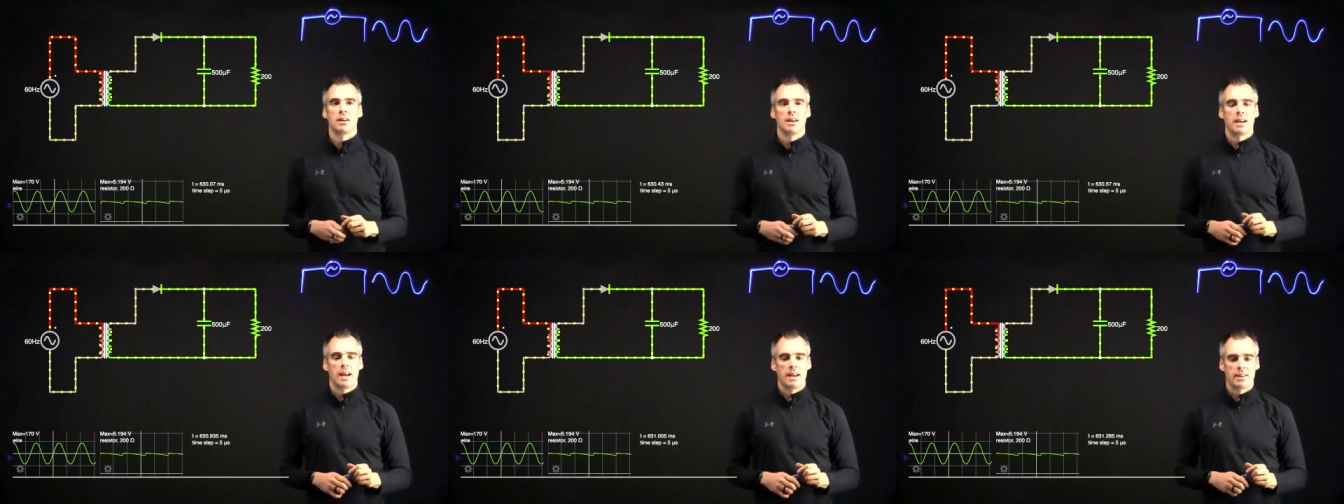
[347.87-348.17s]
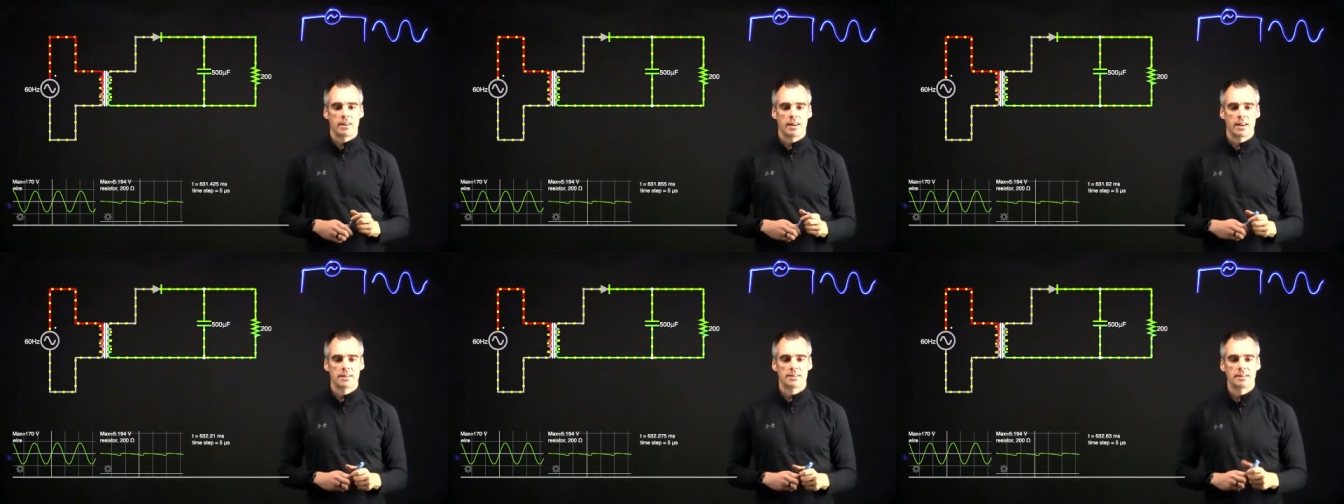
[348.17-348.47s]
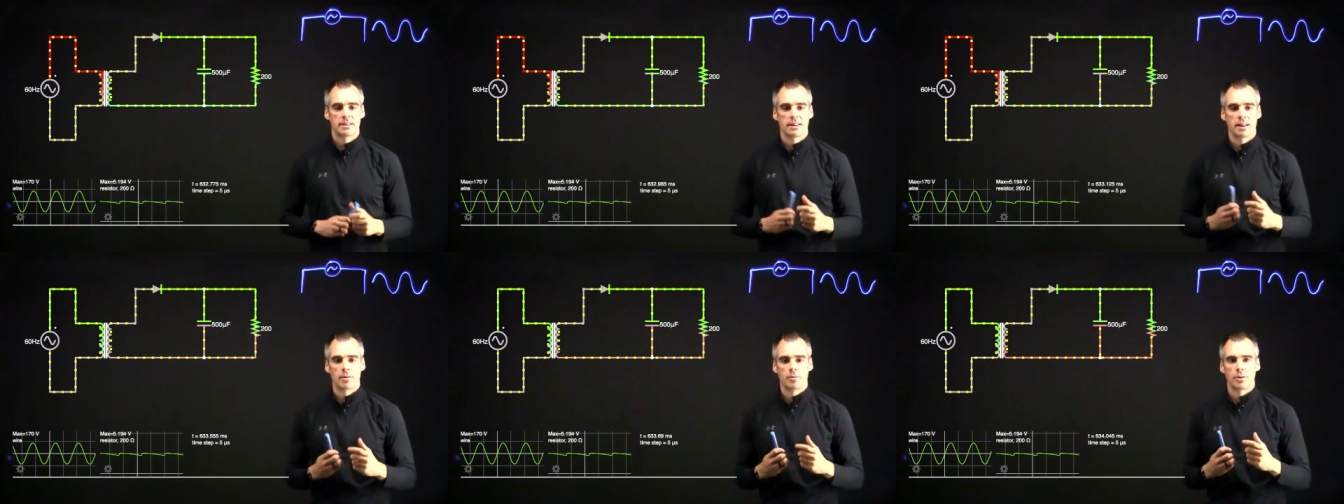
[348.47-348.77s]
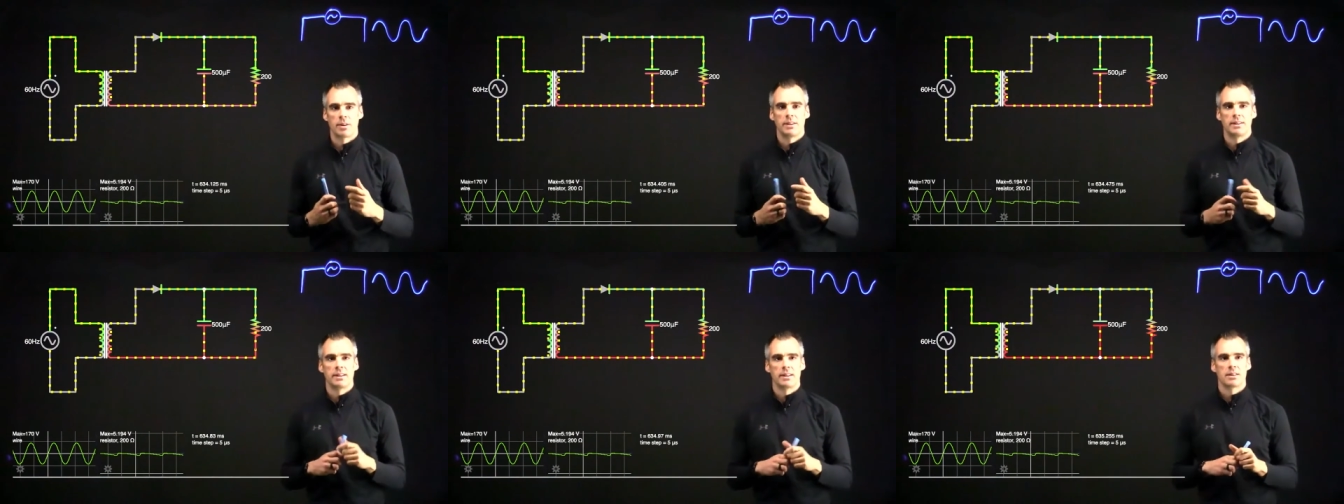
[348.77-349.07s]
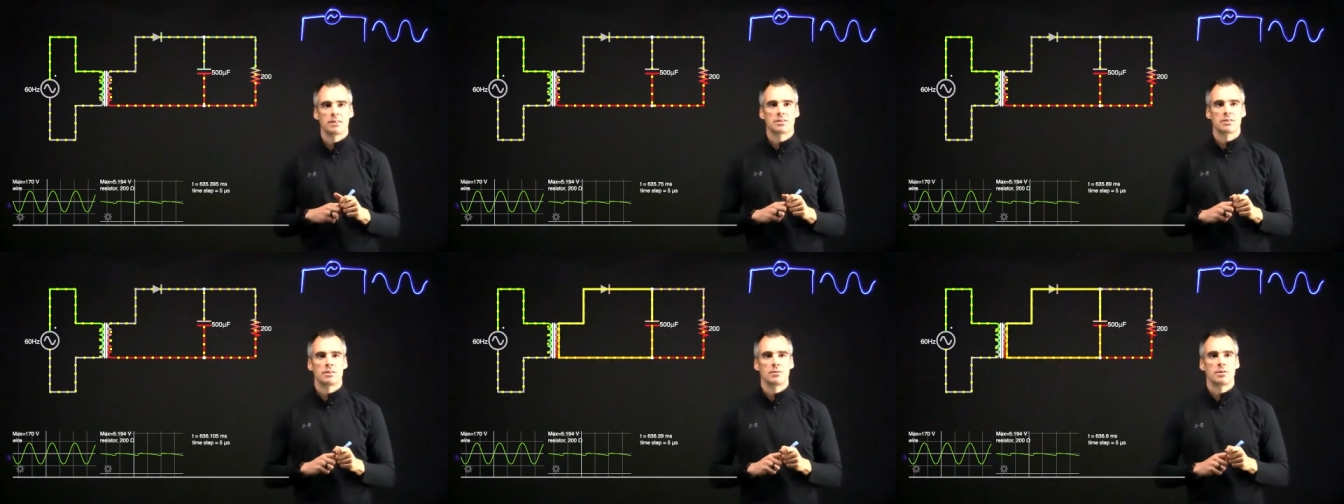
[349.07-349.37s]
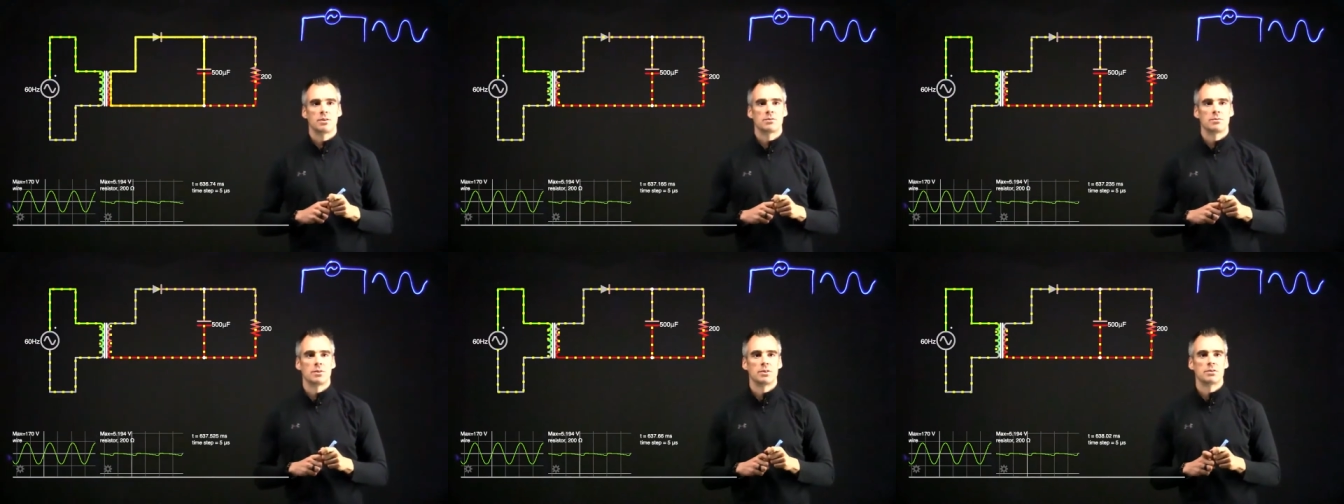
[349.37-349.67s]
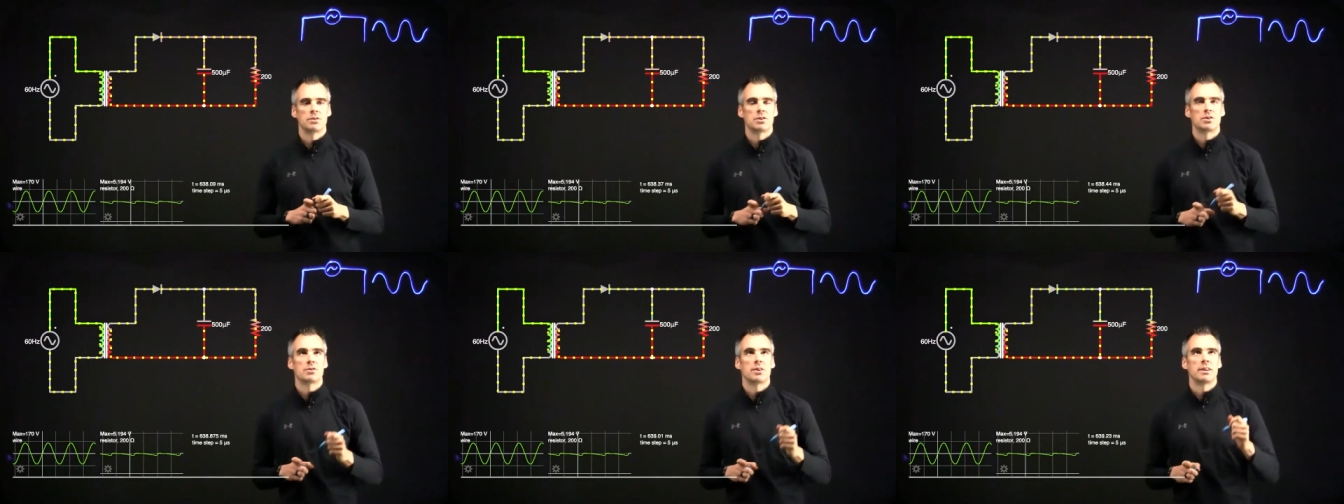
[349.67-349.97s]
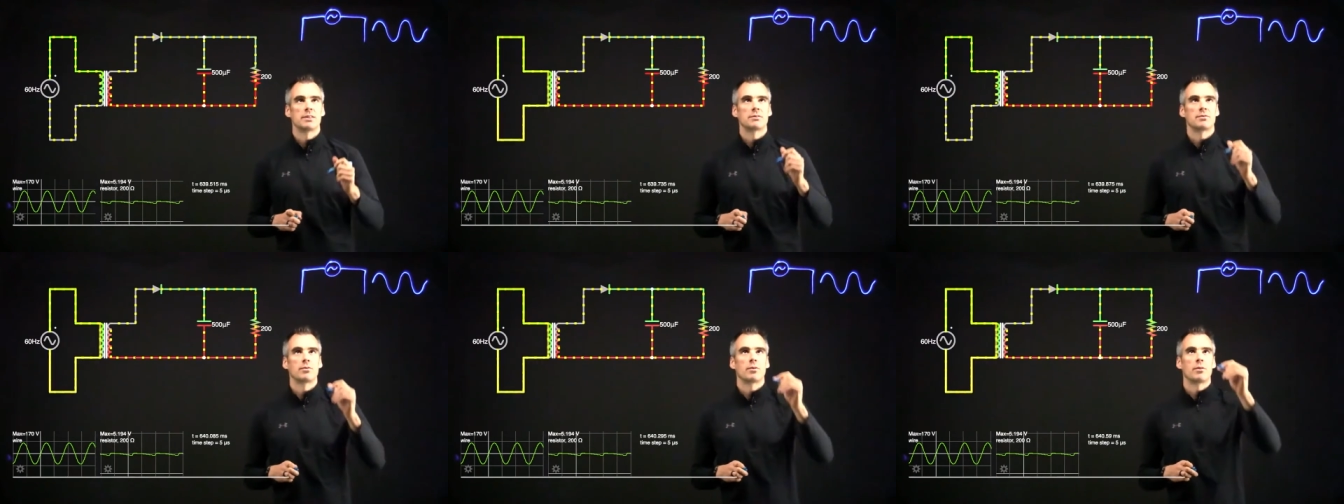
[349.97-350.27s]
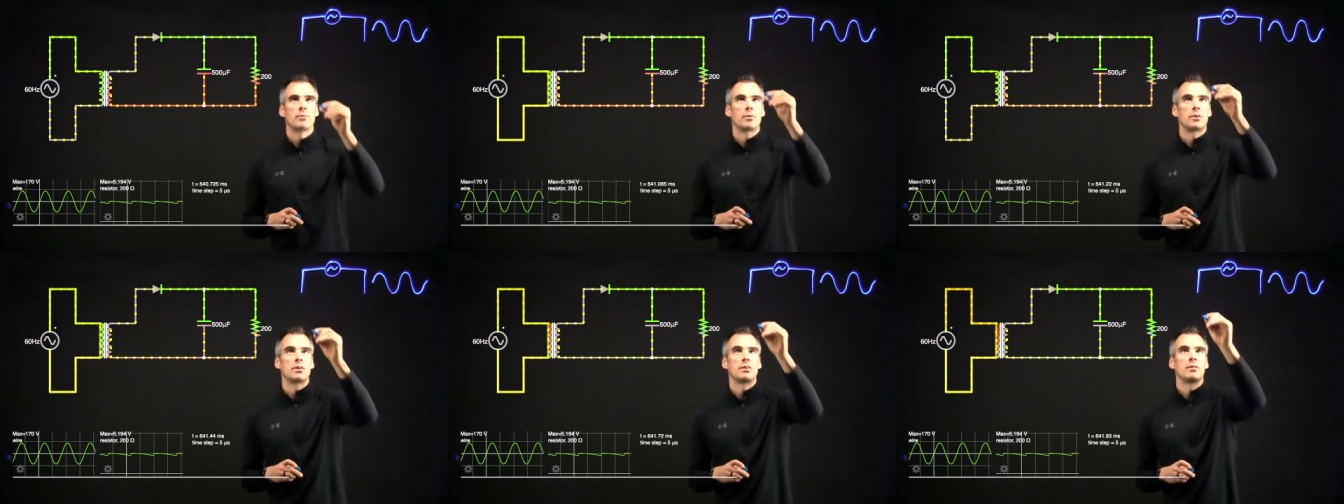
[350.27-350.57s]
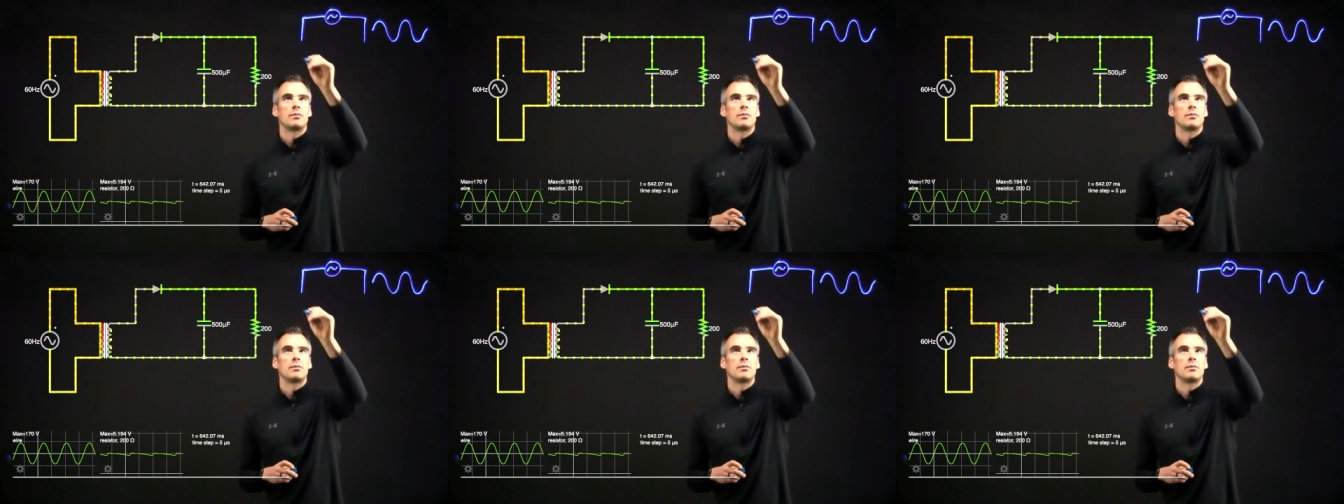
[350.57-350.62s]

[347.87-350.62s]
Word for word: and the next thing that we did is we used a transformer.